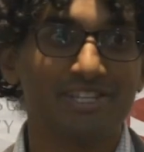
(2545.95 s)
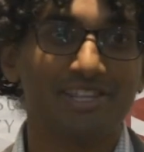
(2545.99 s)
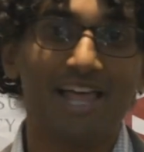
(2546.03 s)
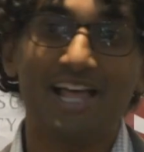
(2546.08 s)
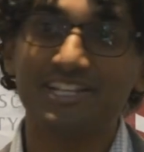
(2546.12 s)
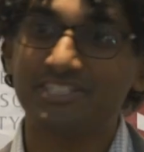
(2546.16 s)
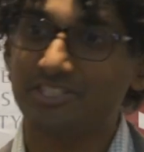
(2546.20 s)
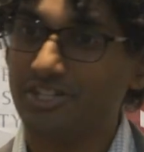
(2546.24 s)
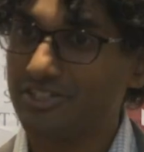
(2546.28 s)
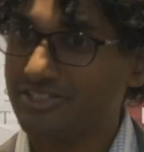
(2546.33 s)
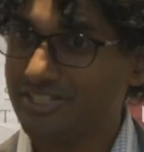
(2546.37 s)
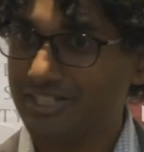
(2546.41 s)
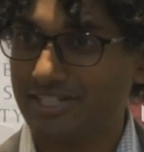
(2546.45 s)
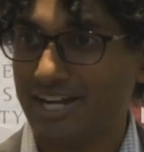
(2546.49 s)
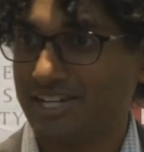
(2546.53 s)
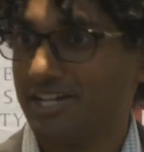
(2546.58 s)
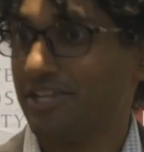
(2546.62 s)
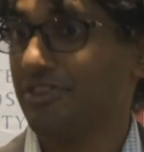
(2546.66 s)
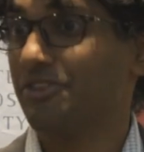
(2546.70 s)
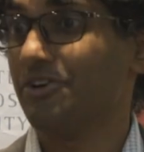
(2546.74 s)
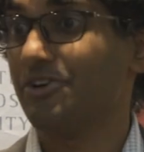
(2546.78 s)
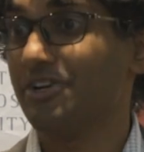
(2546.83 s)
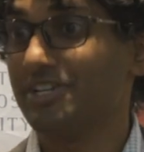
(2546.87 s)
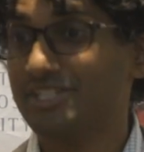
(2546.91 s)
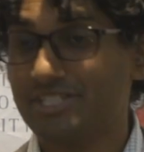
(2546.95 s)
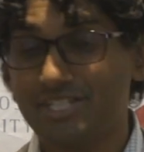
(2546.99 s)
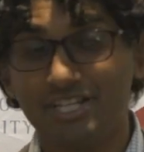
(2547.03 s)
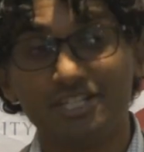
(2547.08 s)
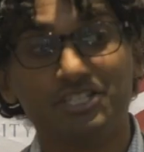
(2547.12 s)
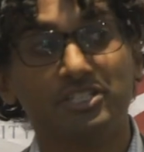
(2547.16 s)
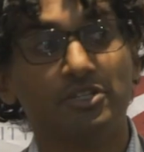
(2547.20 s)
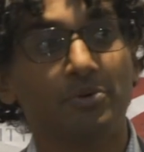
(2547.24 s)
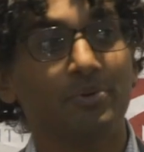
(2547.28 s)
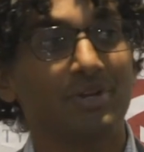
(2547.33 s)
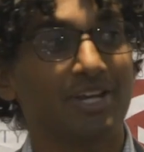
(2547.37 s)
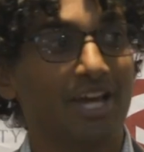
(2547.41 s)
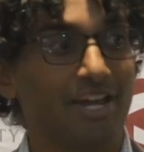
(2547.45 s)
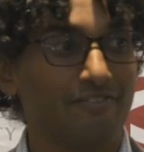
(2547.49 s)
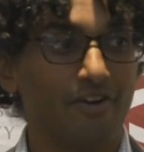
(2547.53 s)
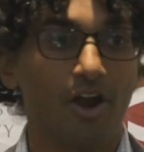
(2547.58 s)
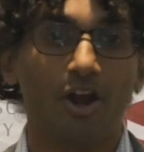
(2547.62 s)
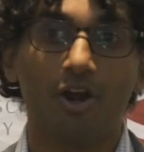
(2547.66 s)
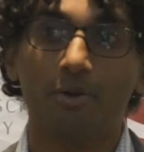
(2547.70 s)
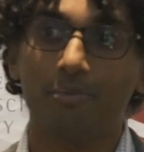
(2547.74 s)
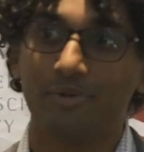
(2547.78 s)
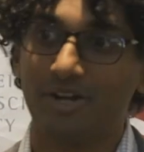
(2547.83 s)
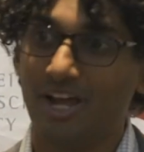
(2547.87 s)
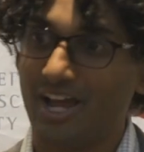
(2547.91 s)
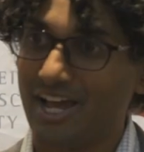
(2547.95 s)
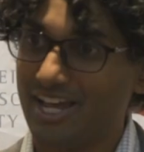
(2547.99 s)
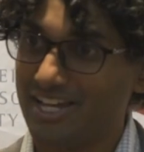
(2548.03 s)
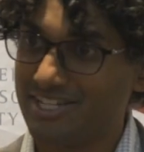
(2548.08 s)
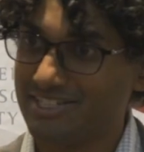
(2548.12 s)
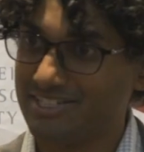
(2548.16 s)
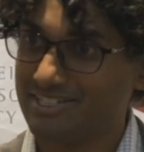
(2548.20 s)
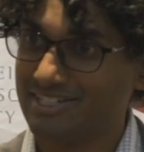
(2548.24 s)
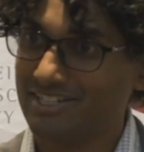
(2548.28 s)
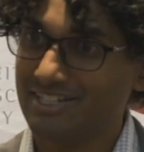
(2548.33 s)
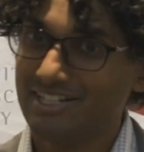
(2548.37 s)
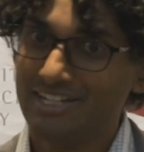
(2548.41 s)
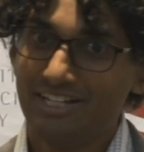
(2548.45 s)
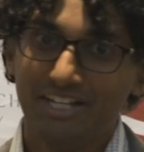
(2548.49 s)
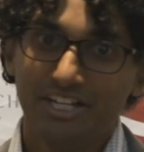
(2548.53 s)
and that starts in 1936. So we kind of harmonized,